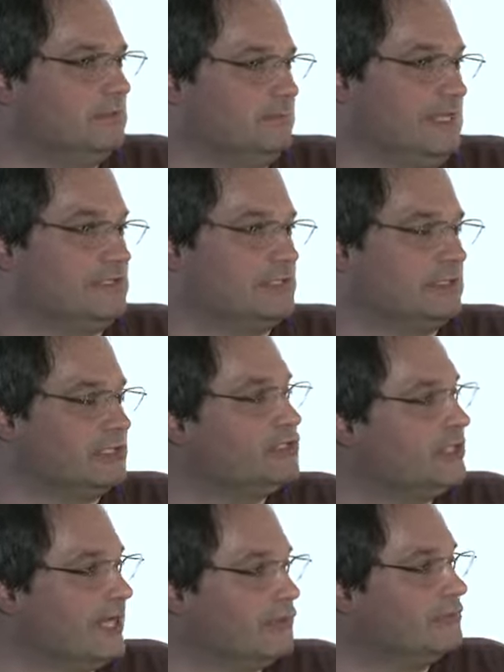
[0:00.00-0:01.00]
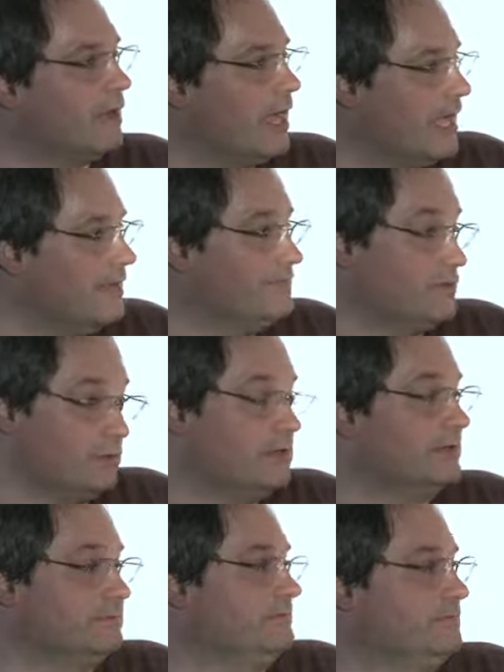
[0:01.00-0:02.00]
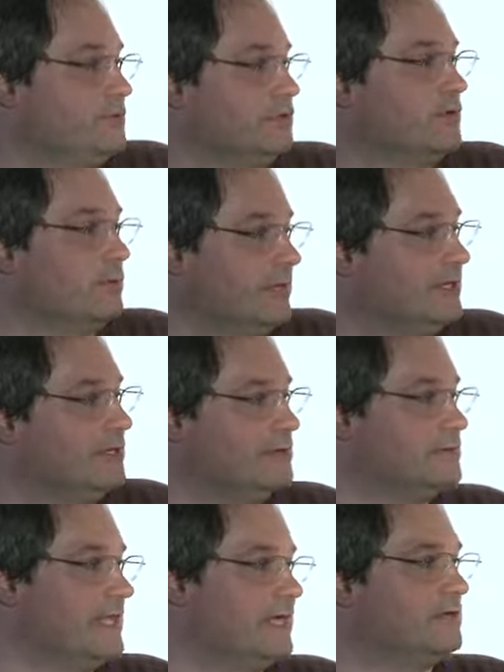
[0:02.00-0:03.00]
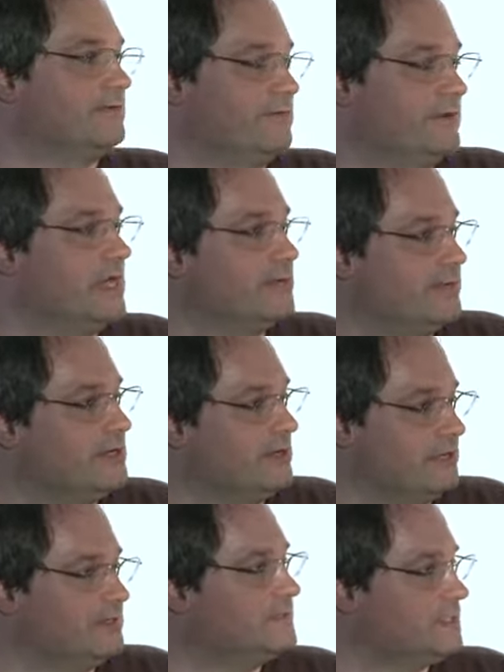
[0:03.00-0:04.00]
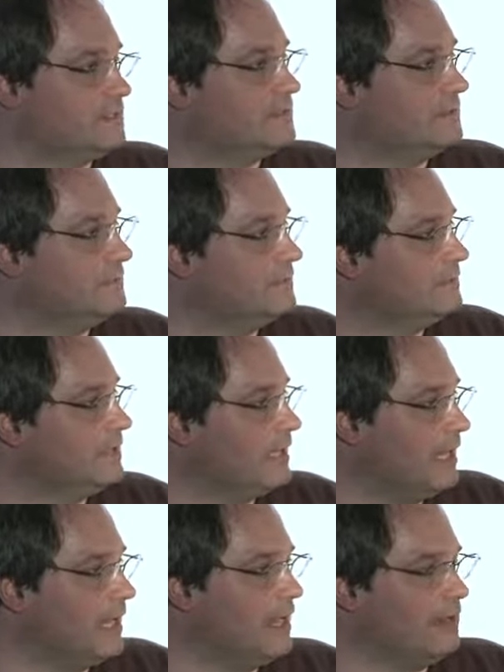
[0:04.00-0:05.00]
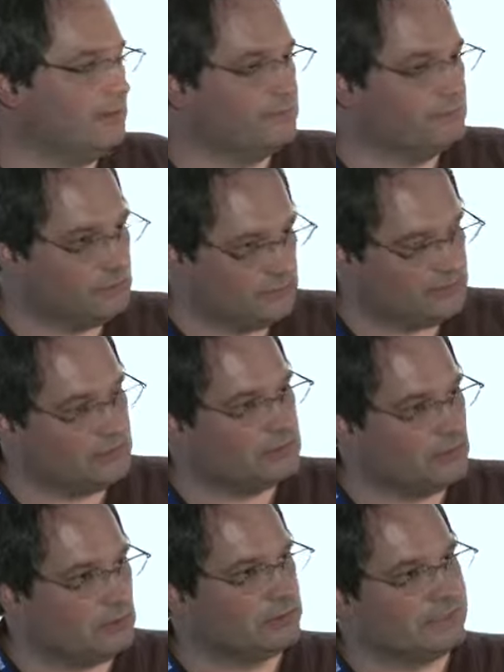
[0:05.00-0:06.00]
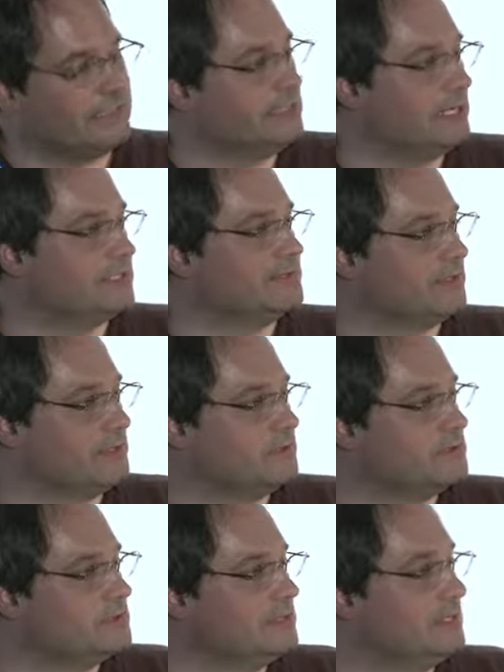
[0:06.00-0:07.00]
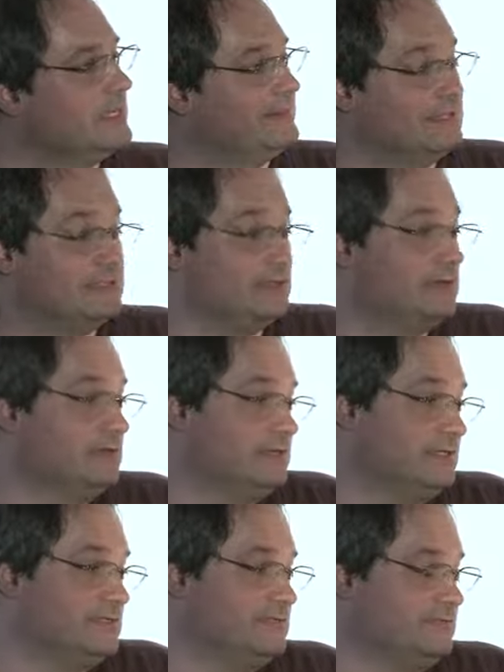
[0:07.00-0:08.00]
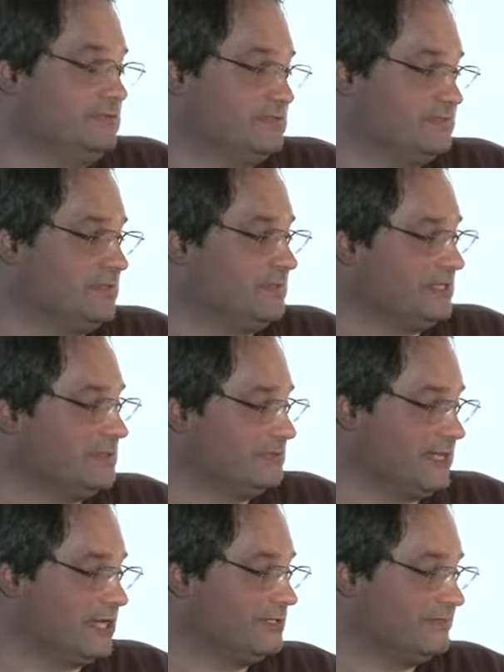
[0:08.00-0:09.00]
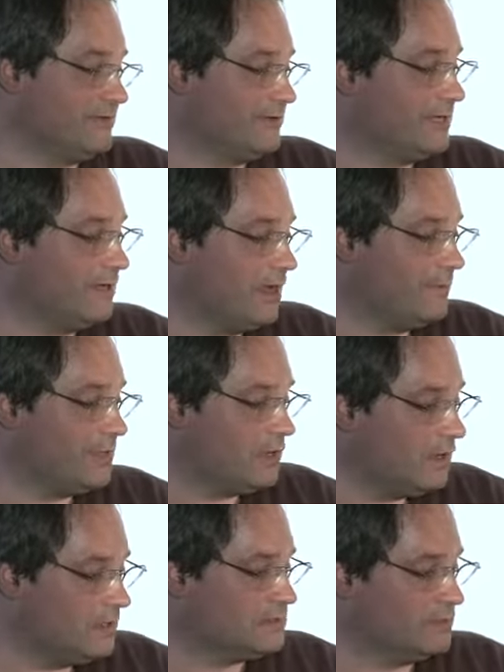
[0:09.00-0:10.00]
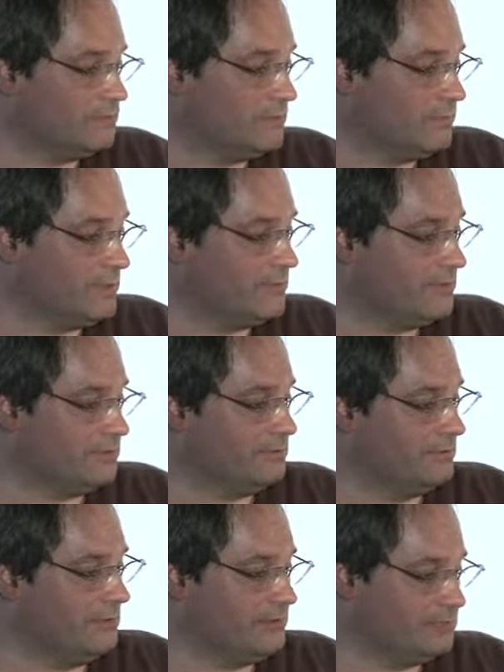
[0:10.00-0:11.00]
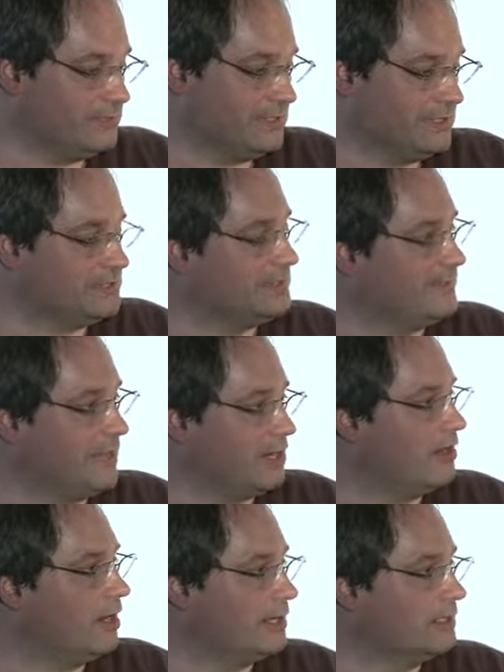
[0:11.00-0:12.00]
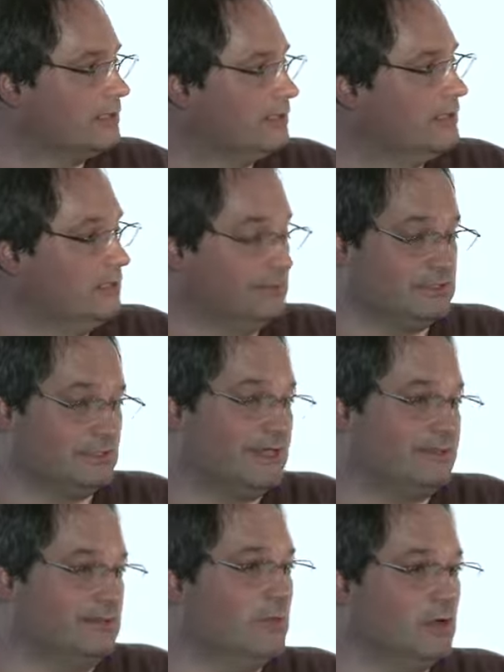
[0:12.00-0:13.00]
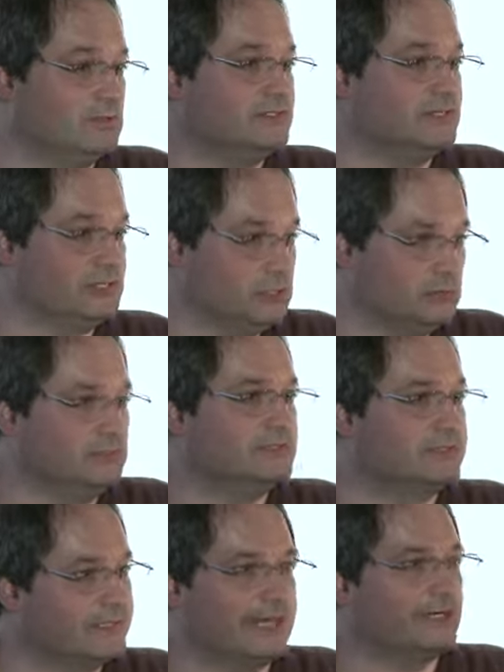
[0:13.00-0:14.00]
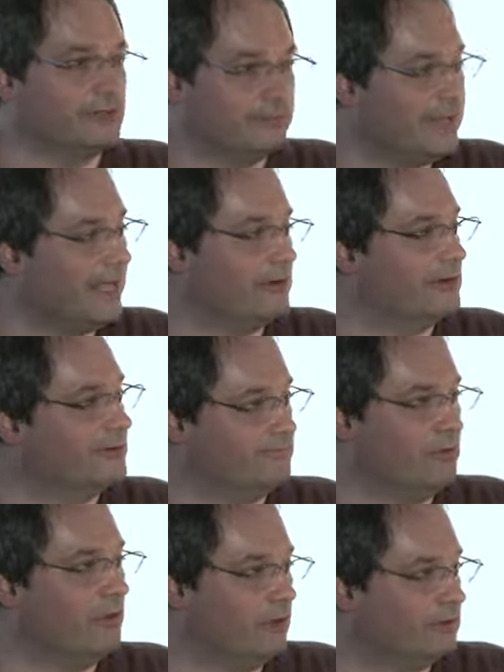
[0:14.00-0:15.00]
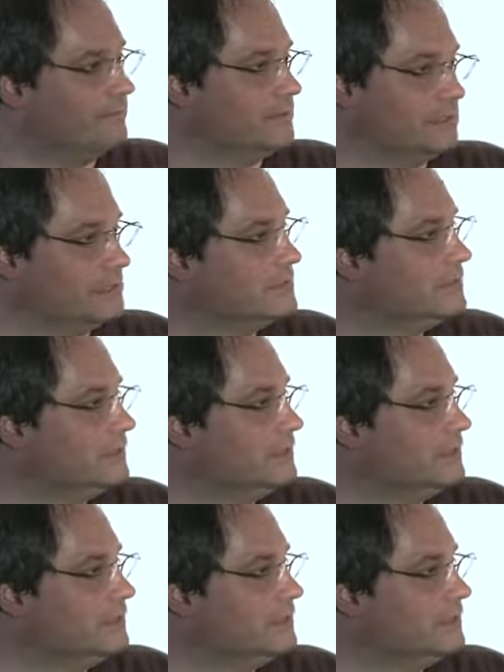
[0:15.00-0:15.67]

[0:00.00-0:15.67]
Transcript: basically shared drives on a pure Windows Active Directory kind of system, and using Solr to index those. This was something that was actually very common also when we were doing this at Metacarta. It was like the most used connector pattern of all of these.